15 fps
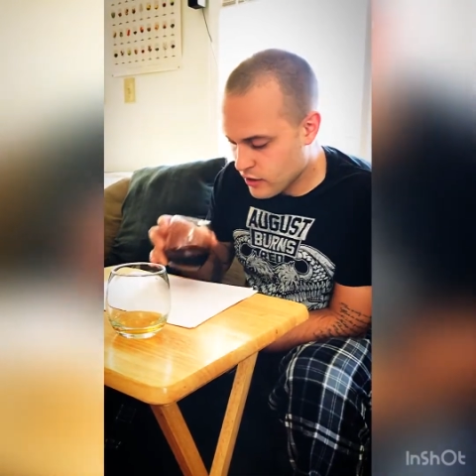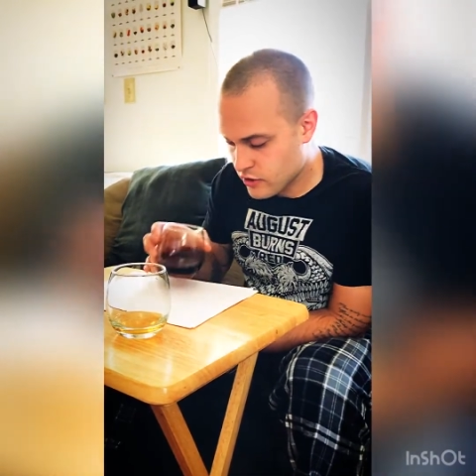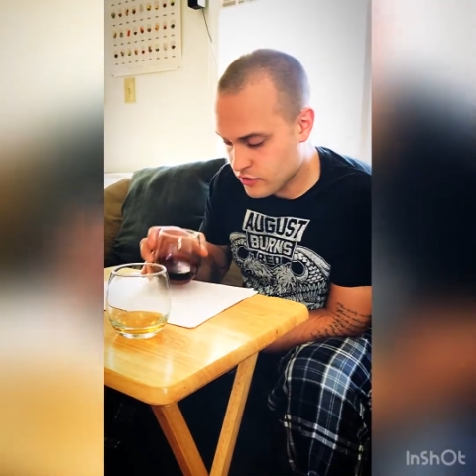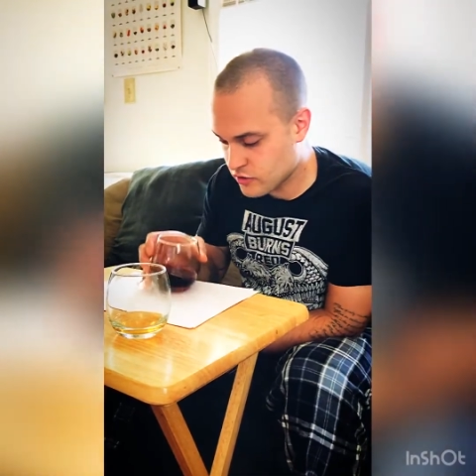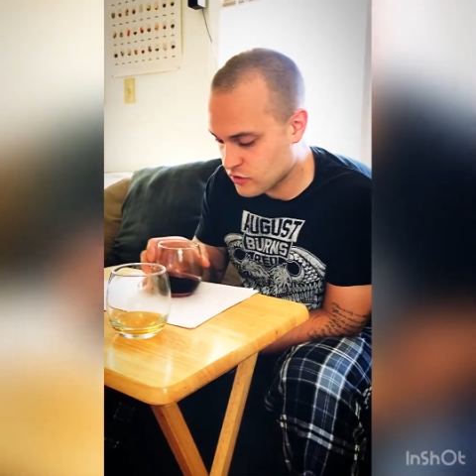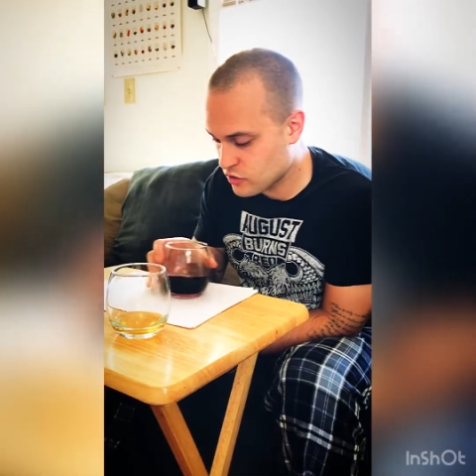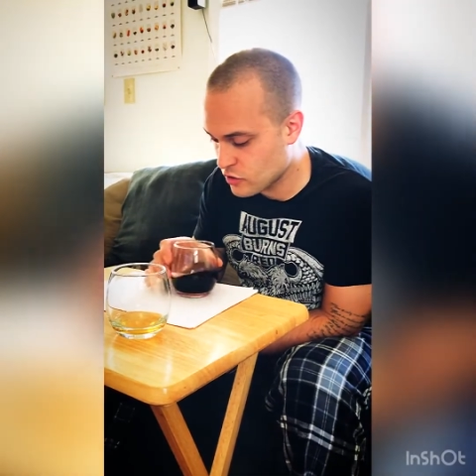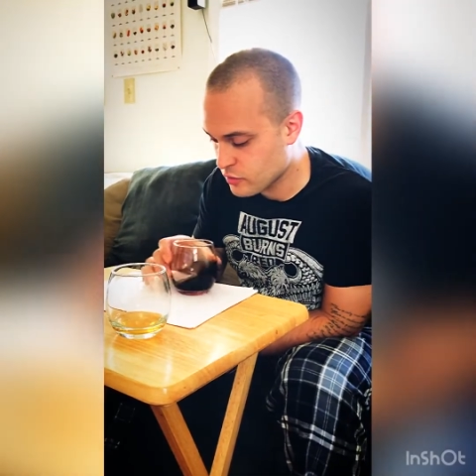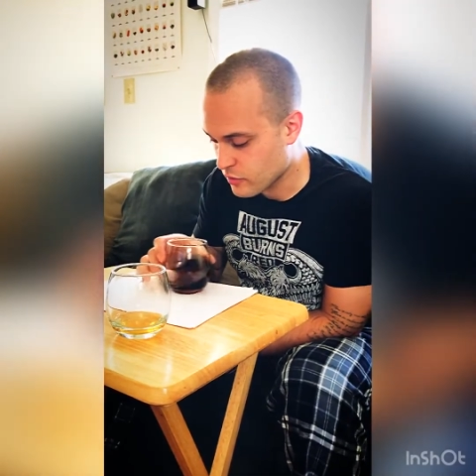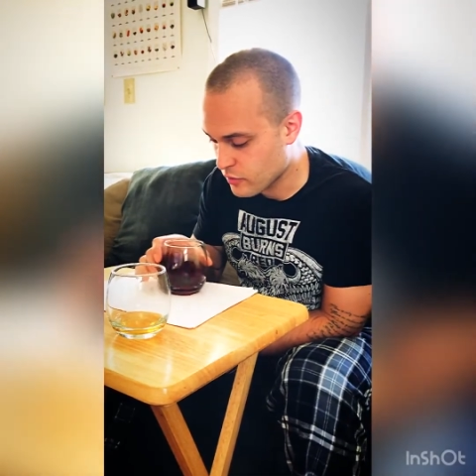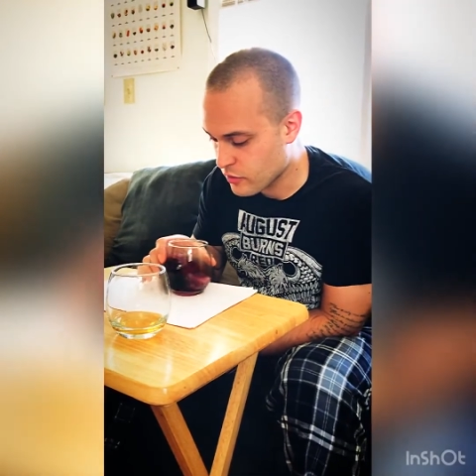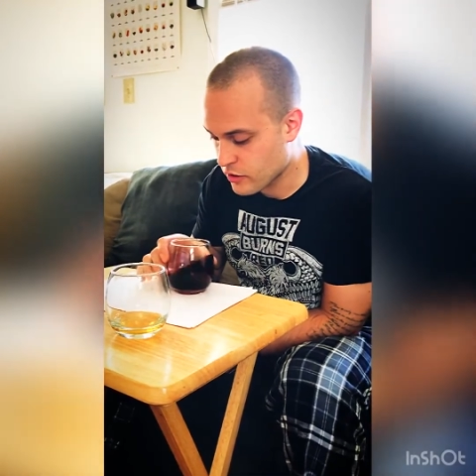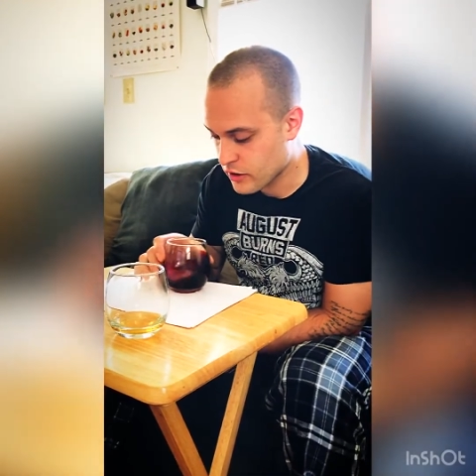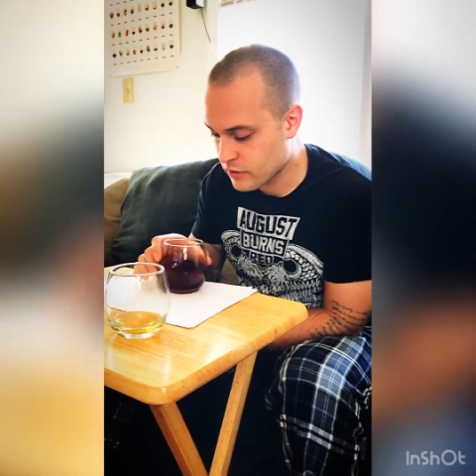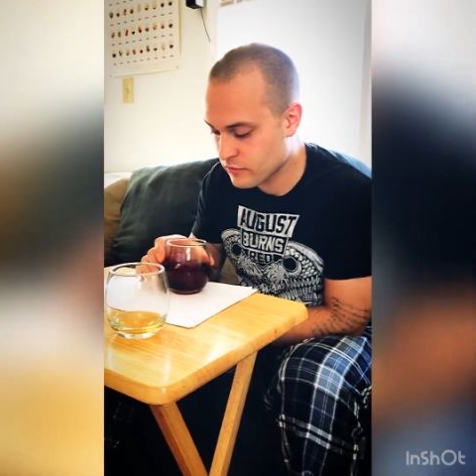Super
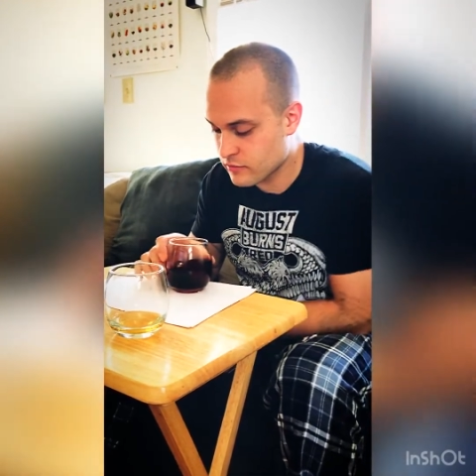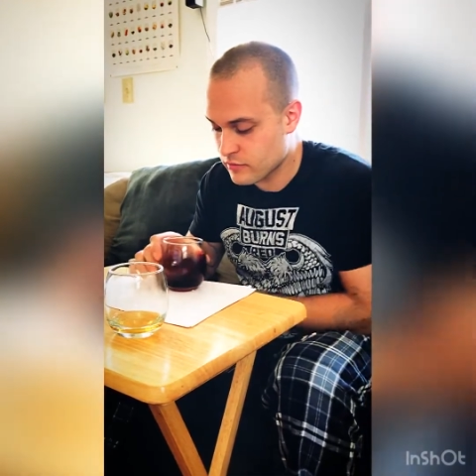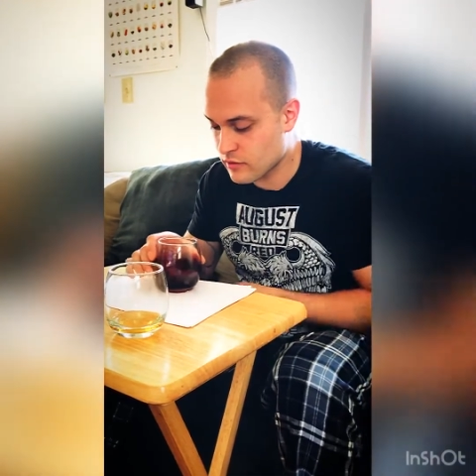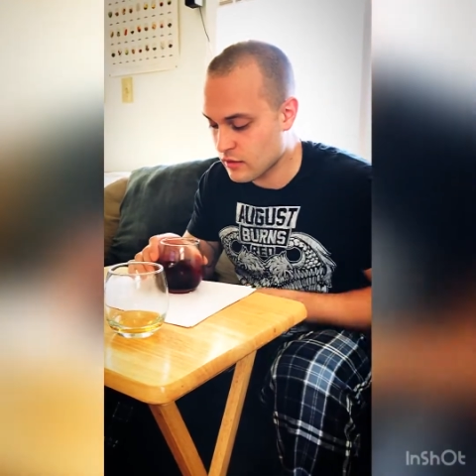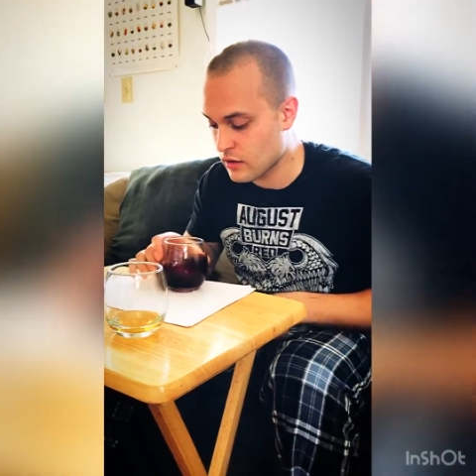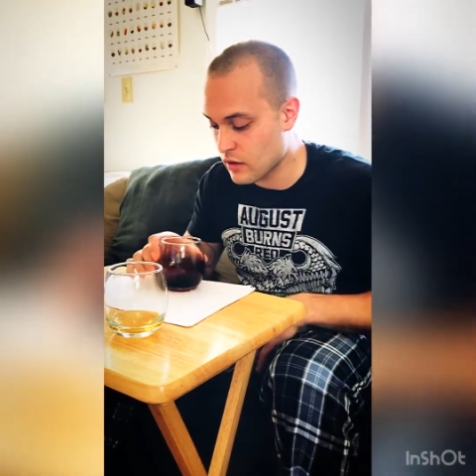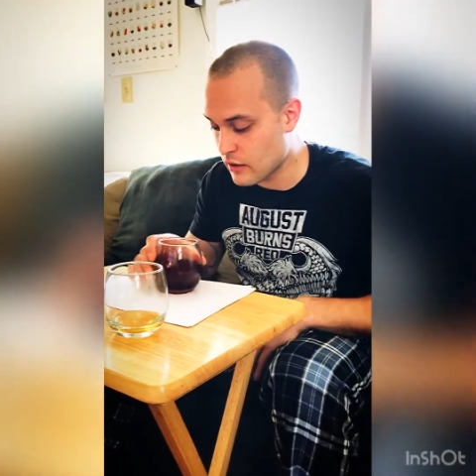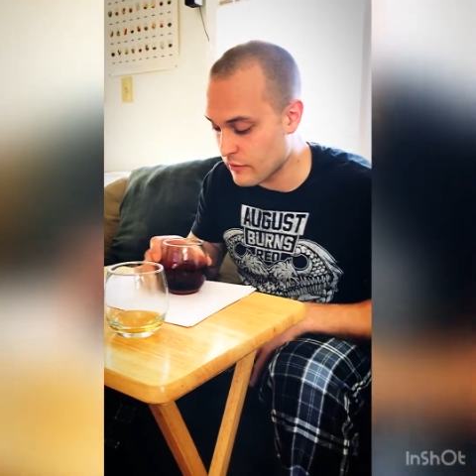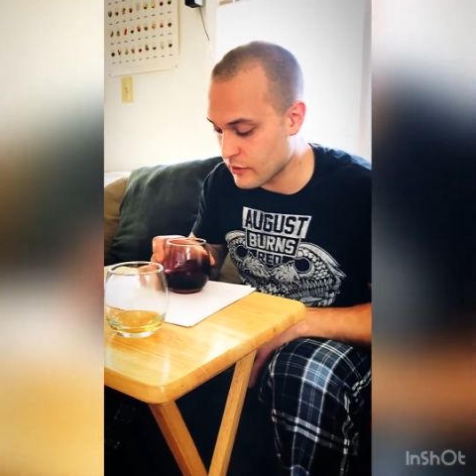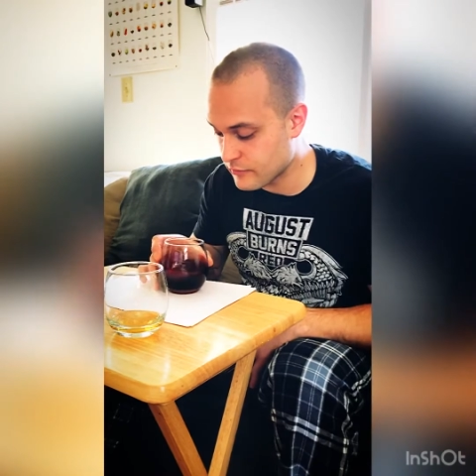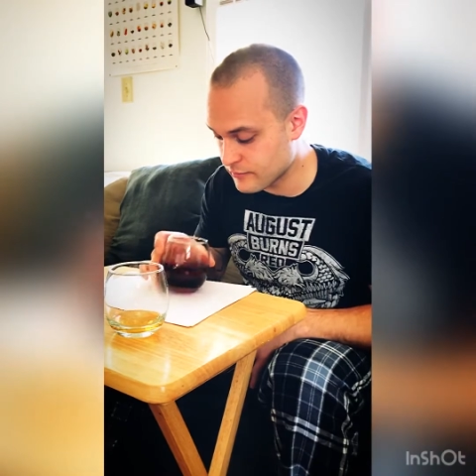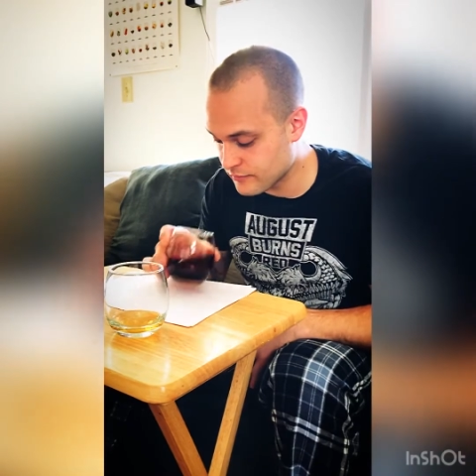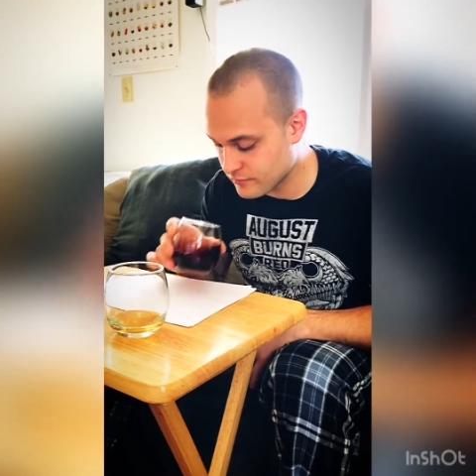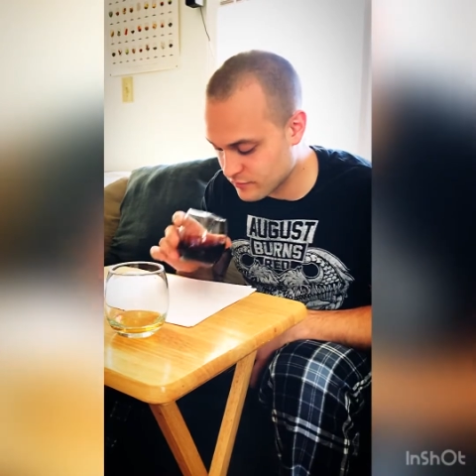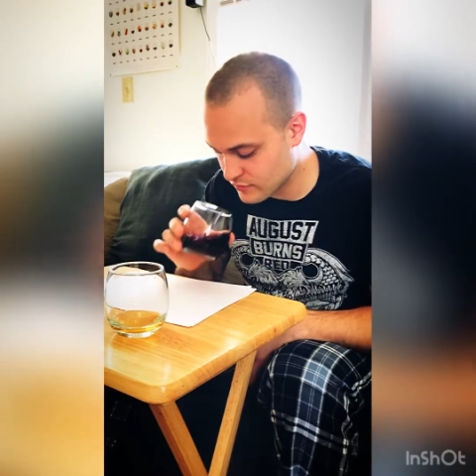pretty, love it.
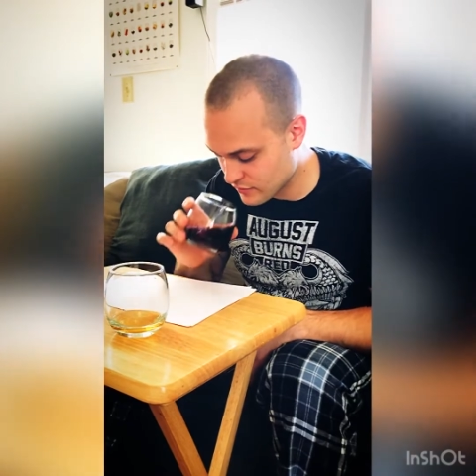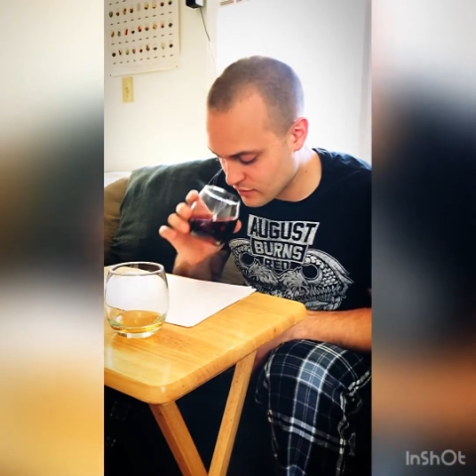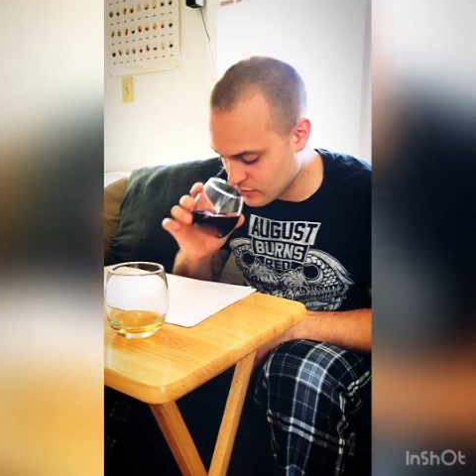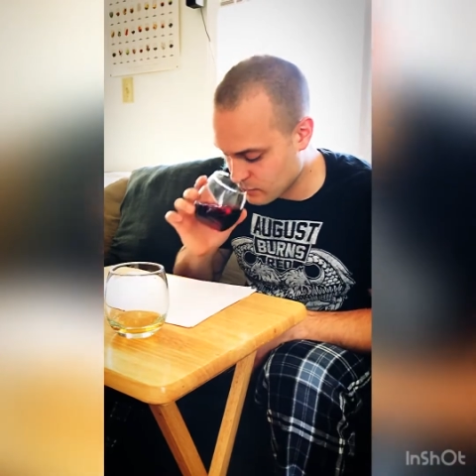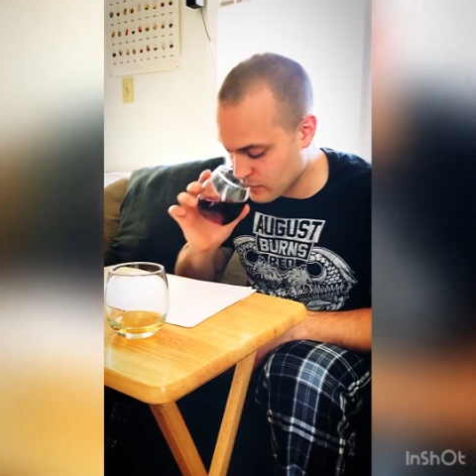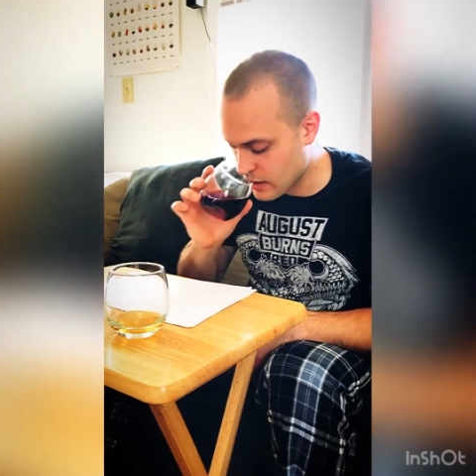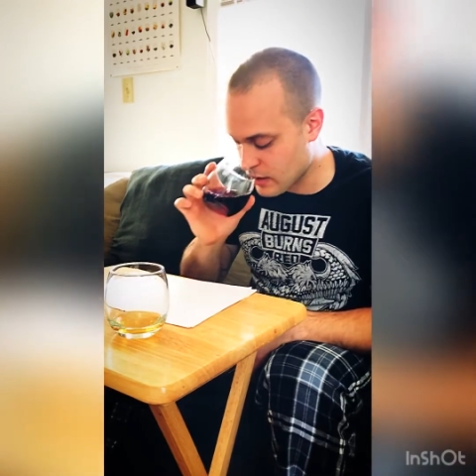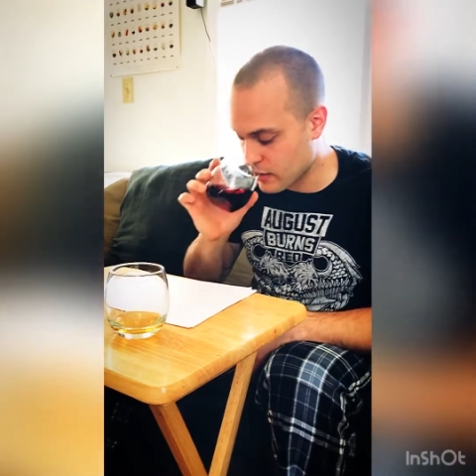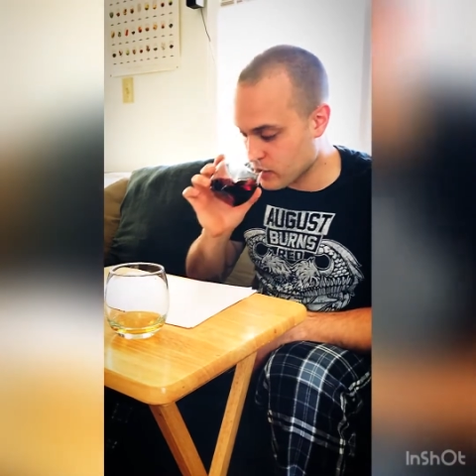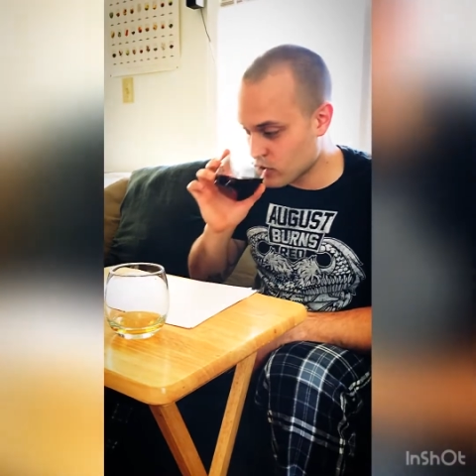Palette.